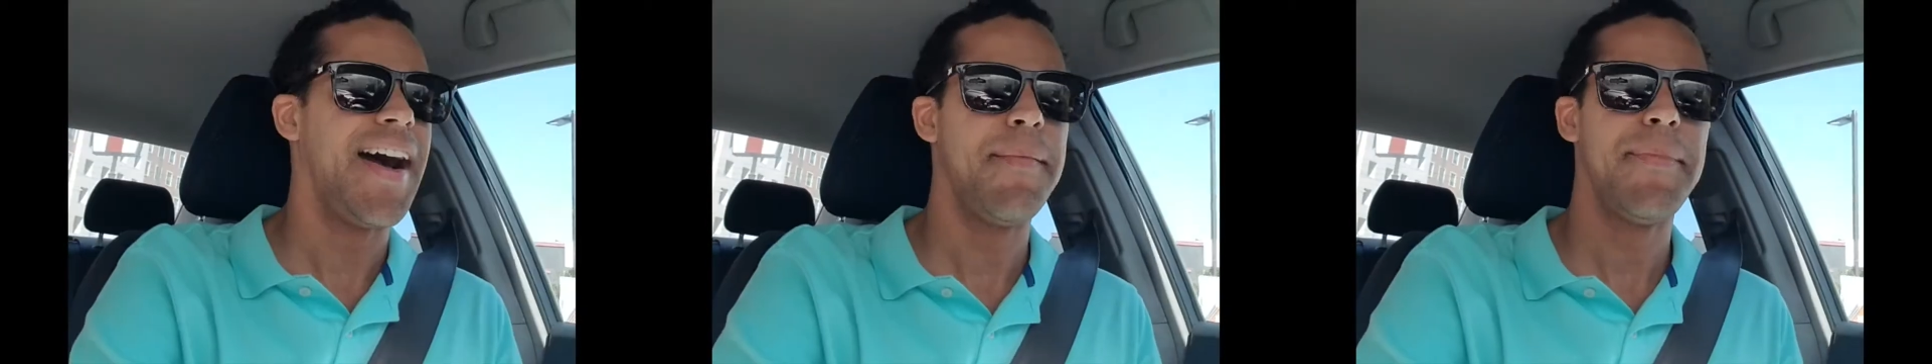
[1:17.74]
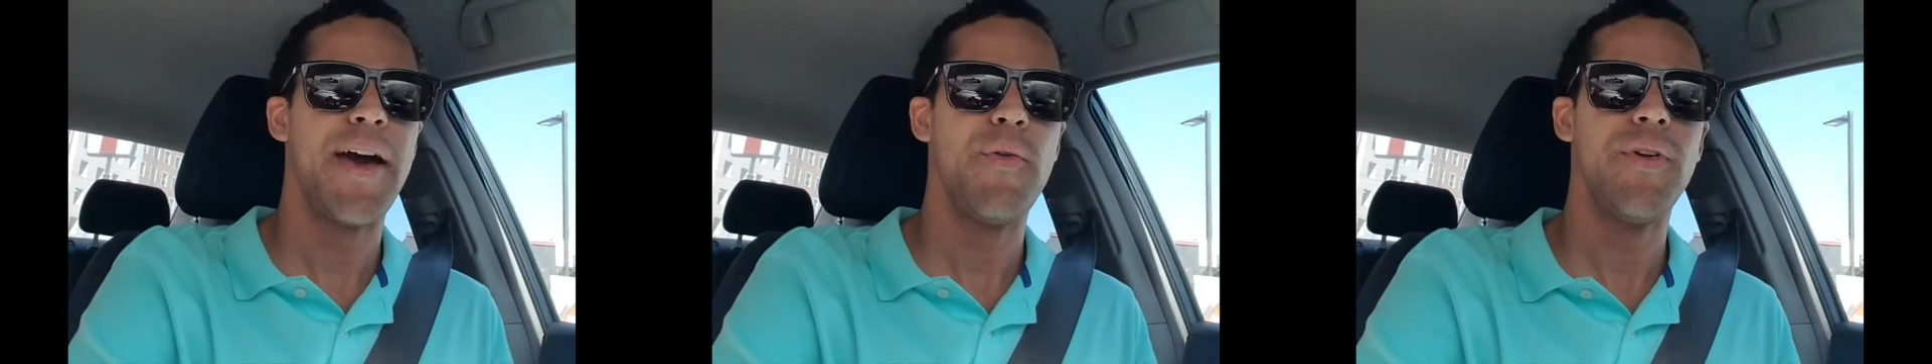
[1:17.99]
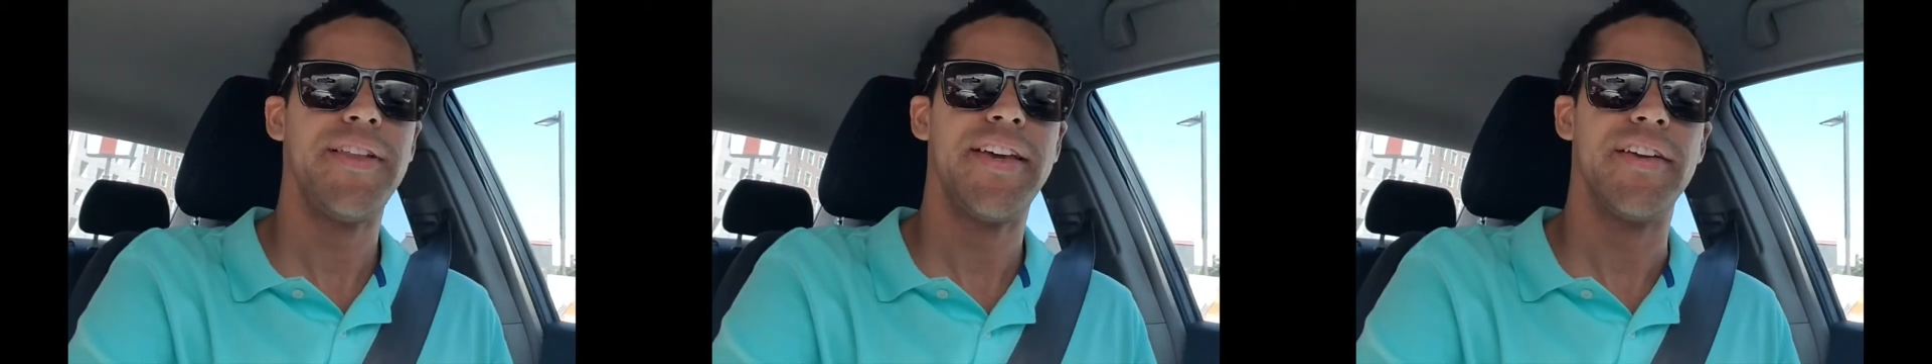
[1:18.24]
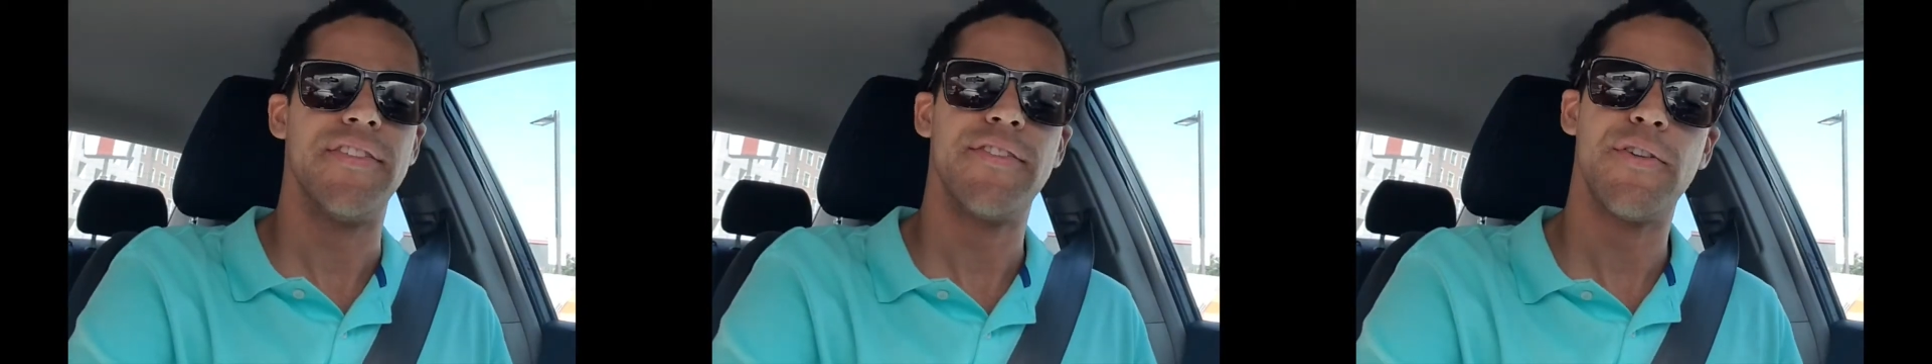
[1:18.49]
I'm not really
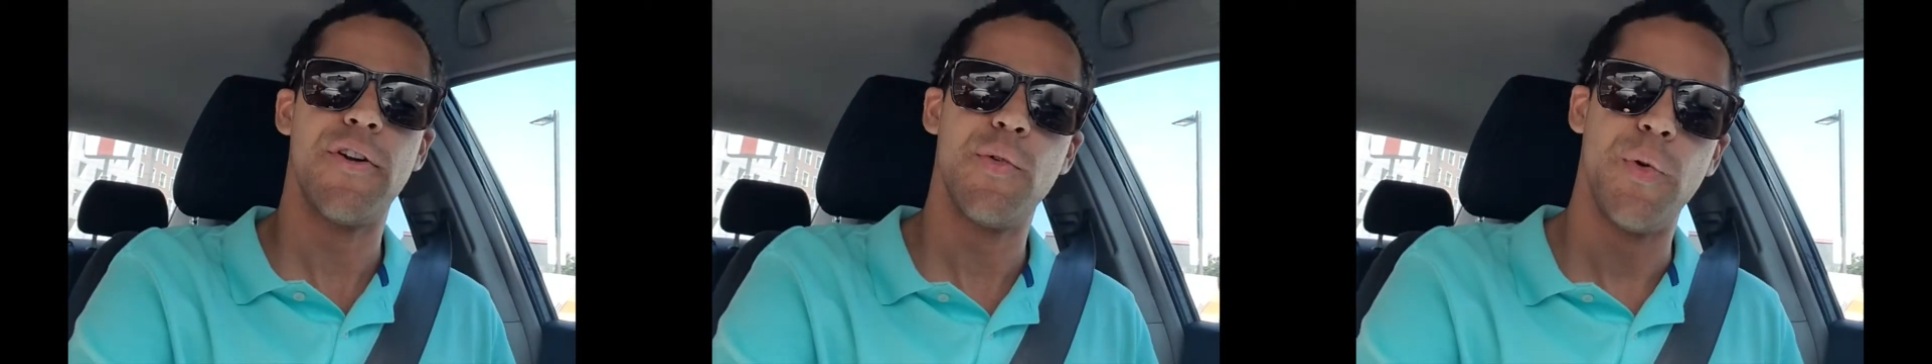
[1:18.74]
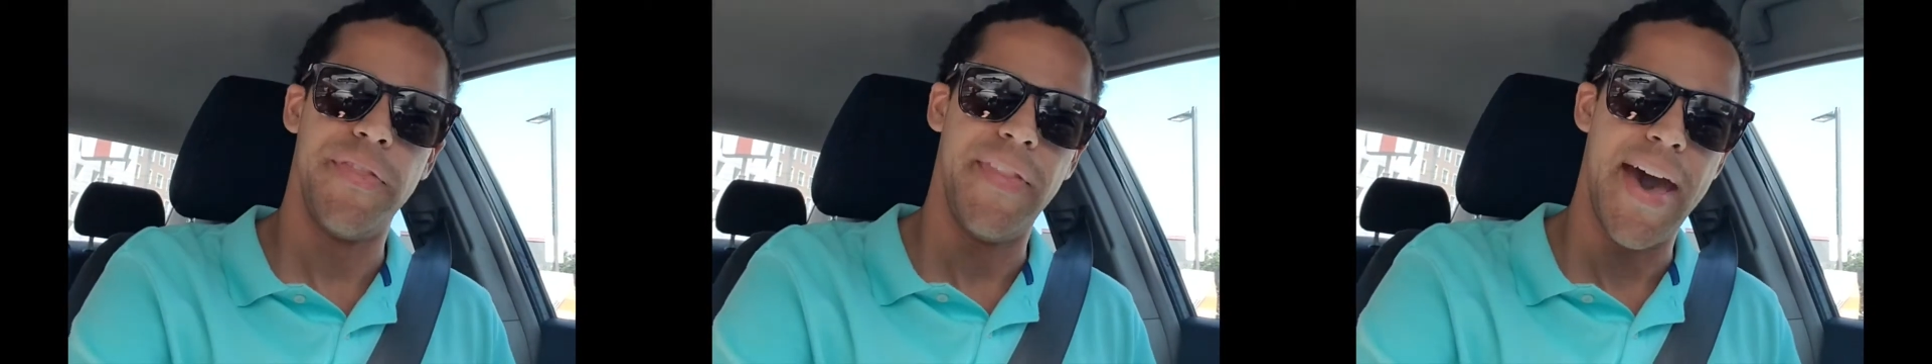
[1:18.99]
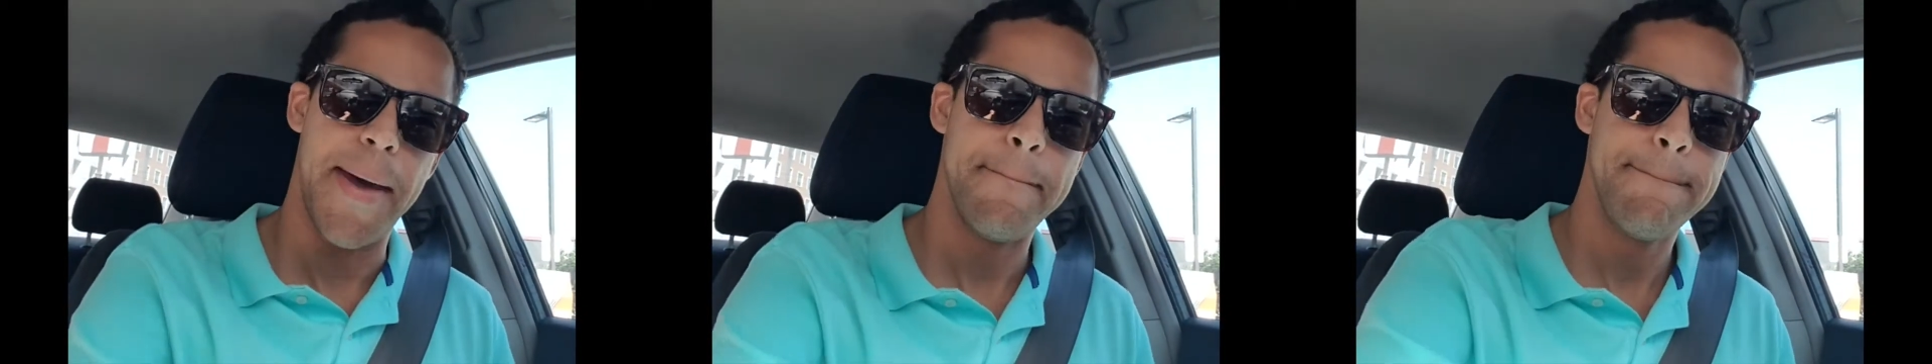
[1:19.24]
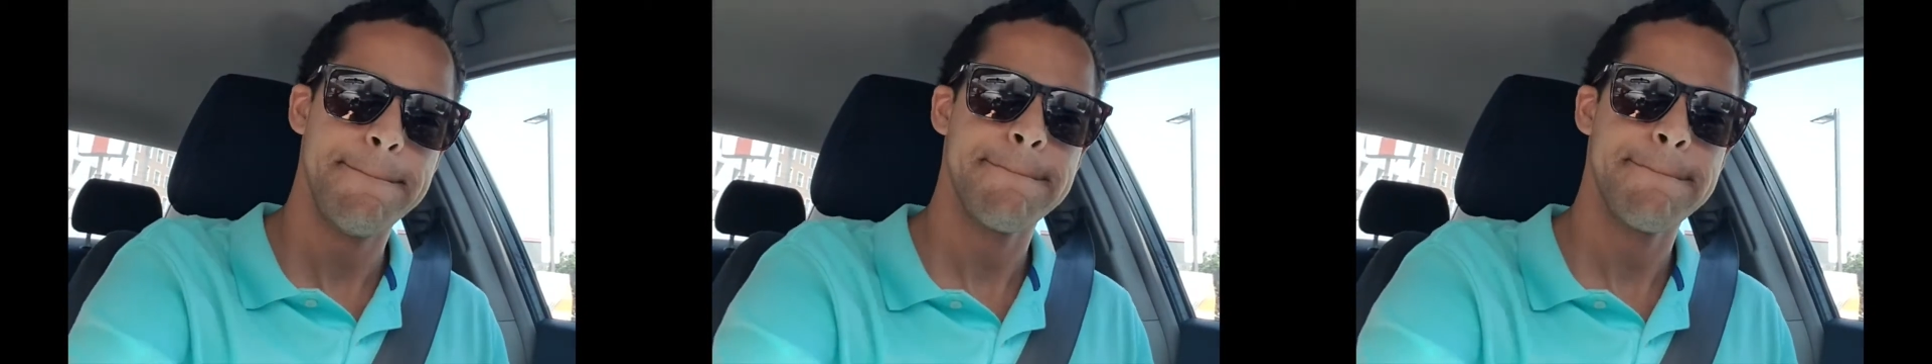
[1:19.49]
concerned with that.